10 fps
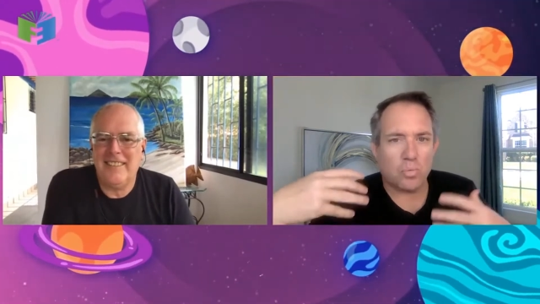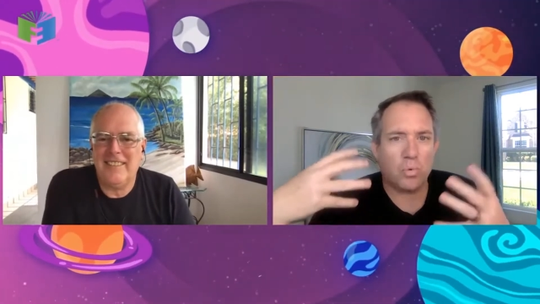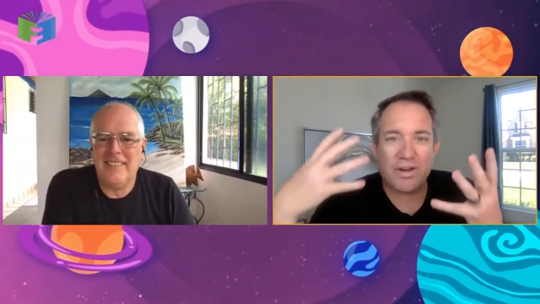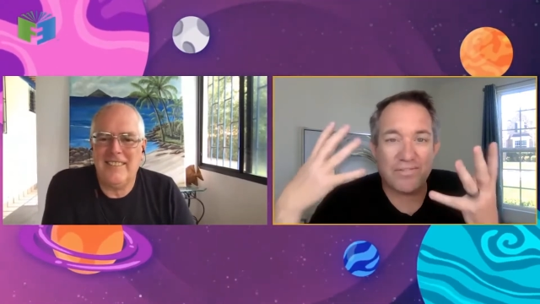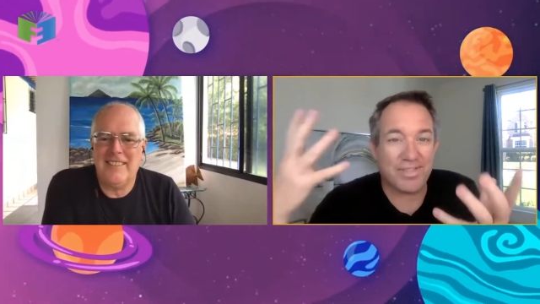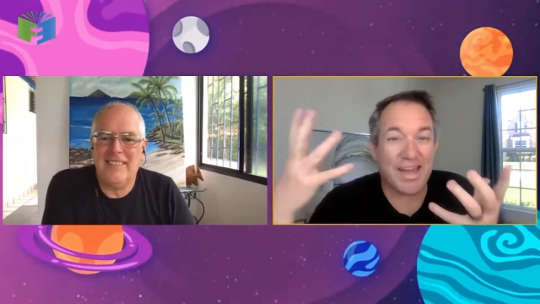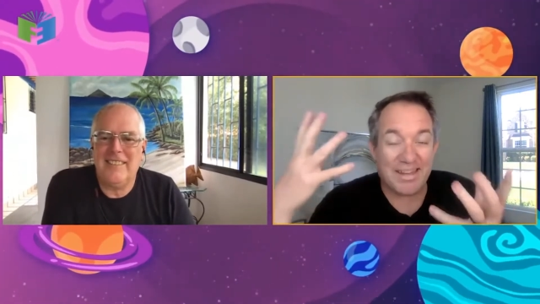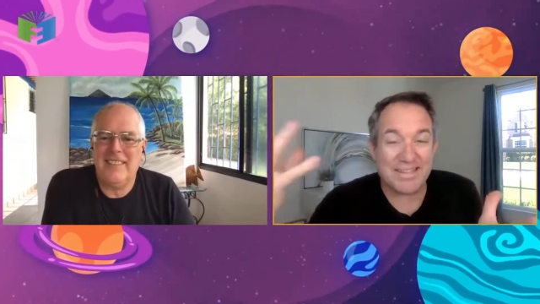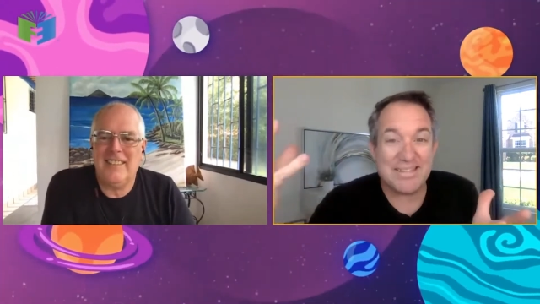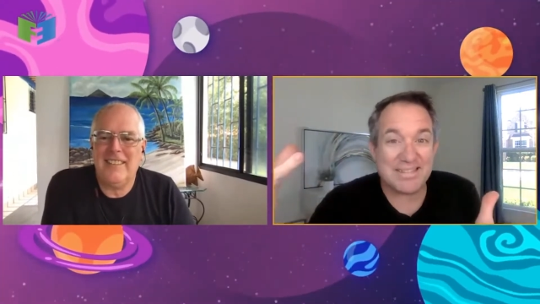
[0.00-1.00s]
Speaker 1: whatever that
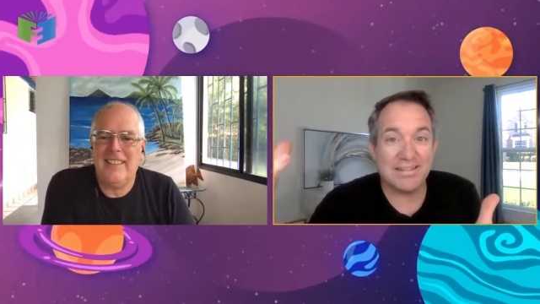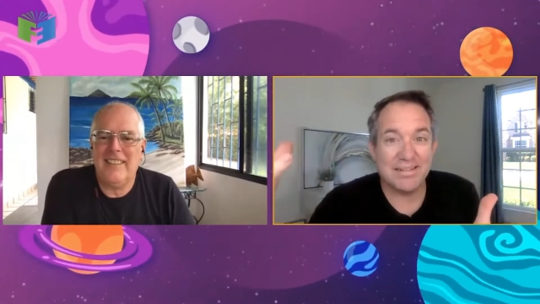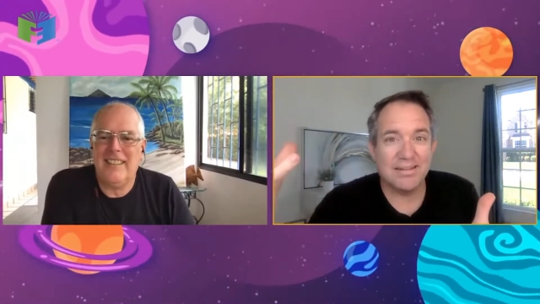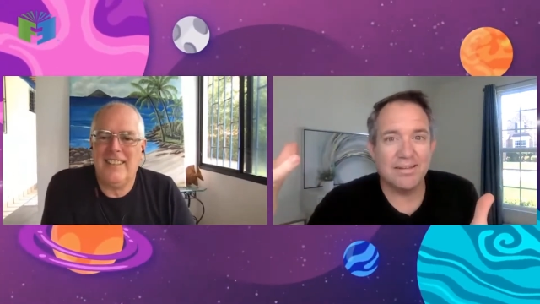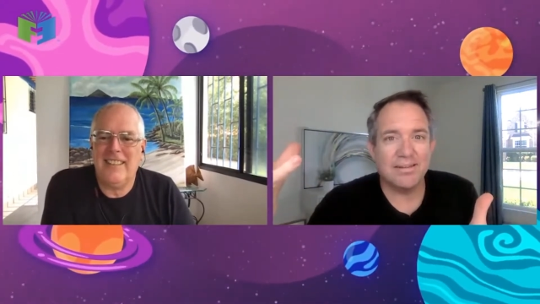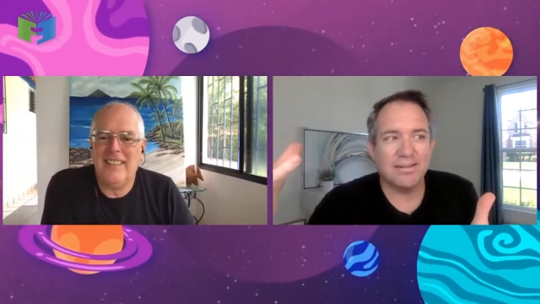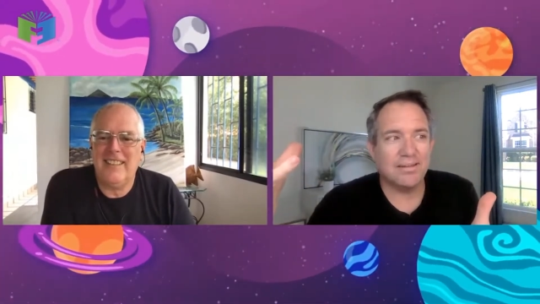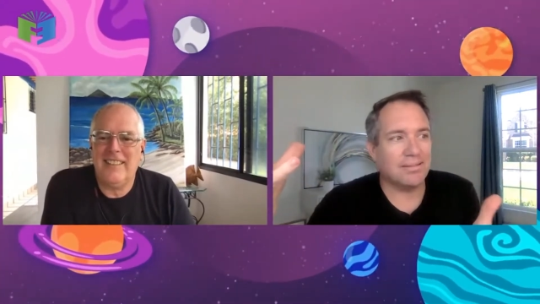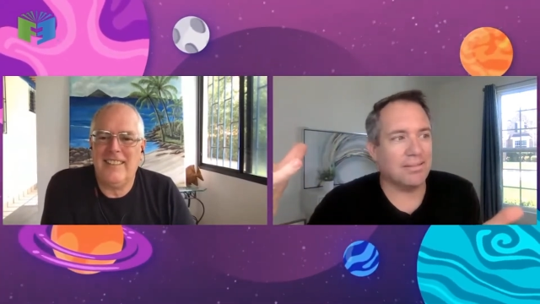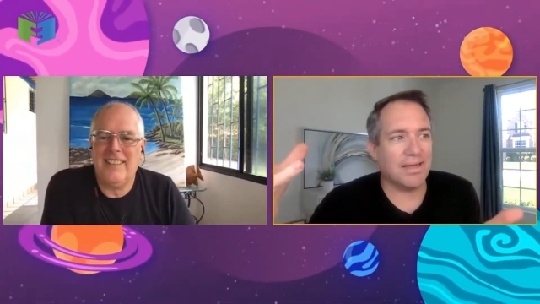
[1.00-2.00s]
is,
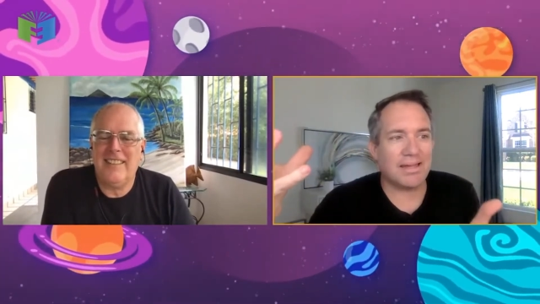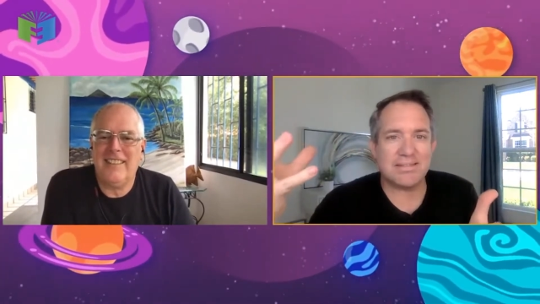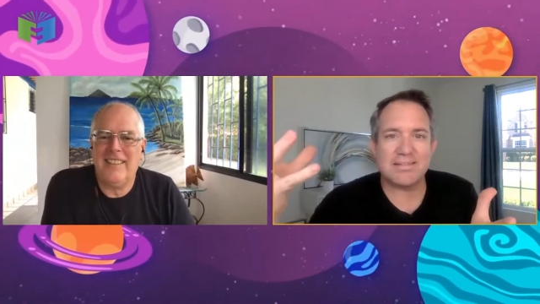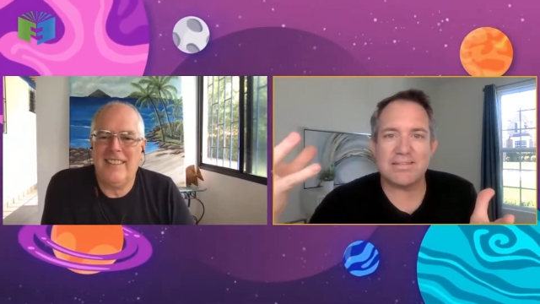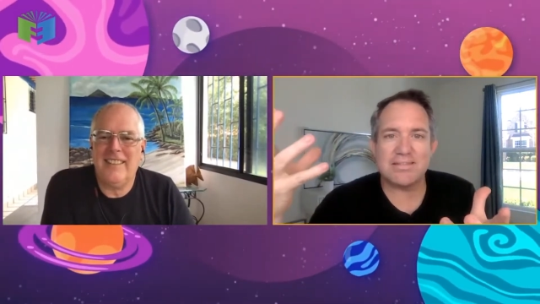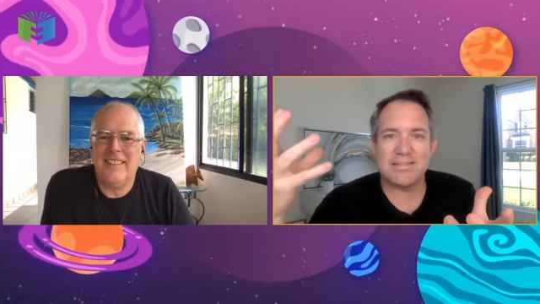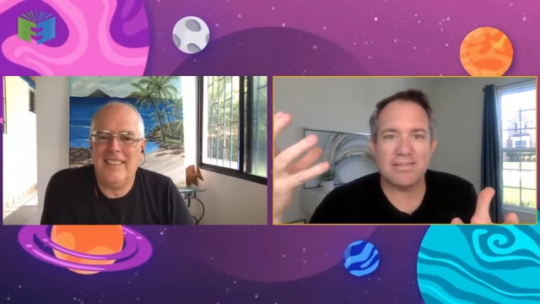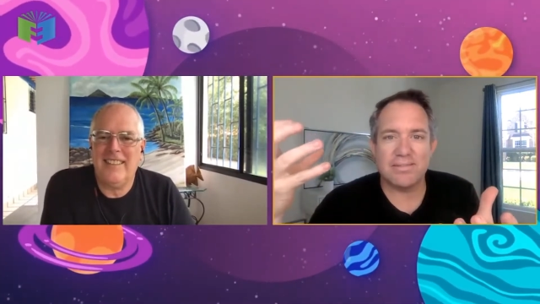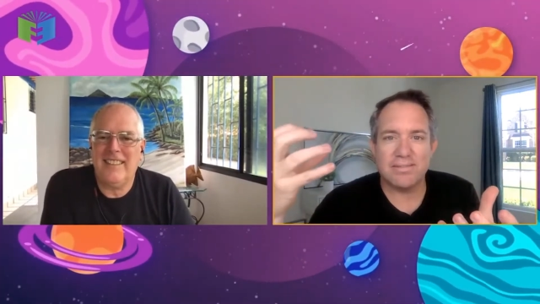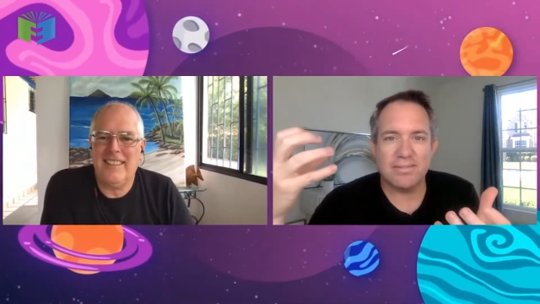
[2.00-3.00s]
that's
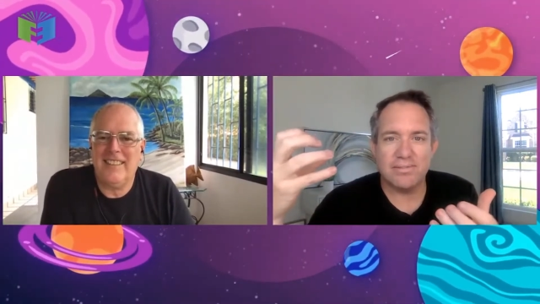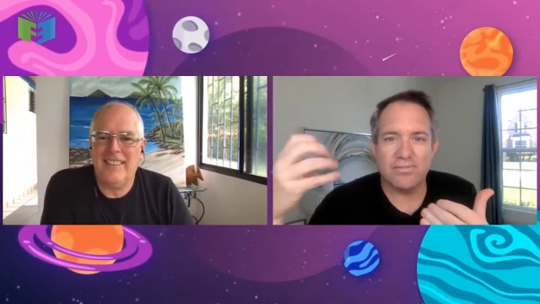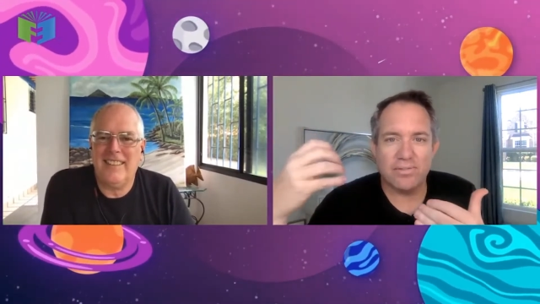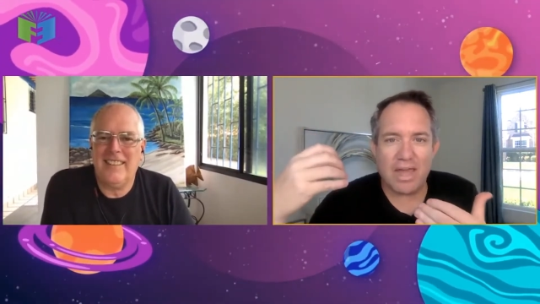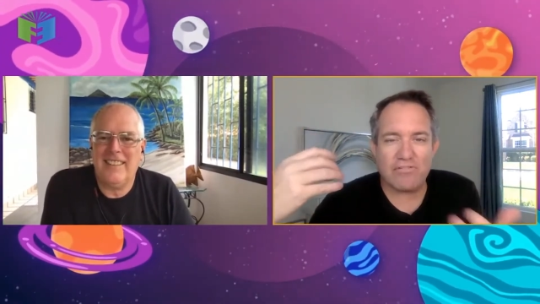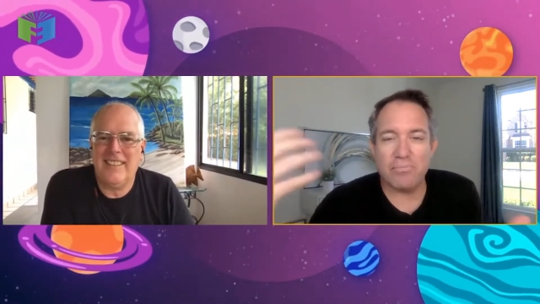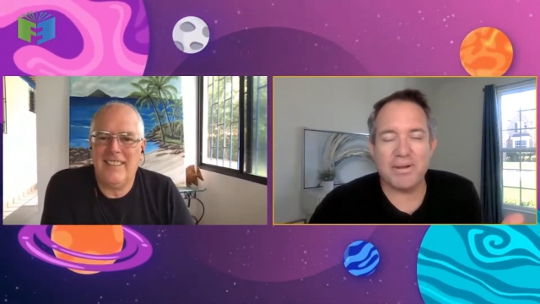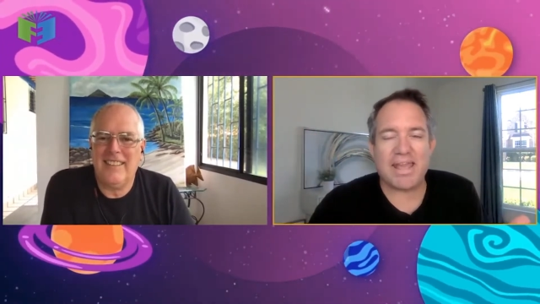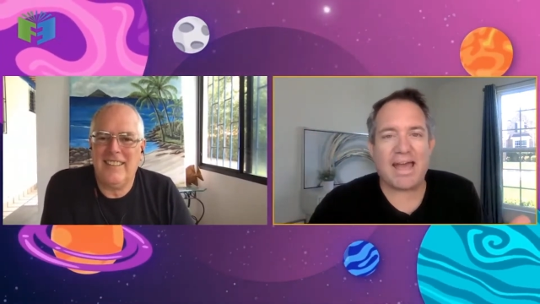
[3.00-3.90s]
everybody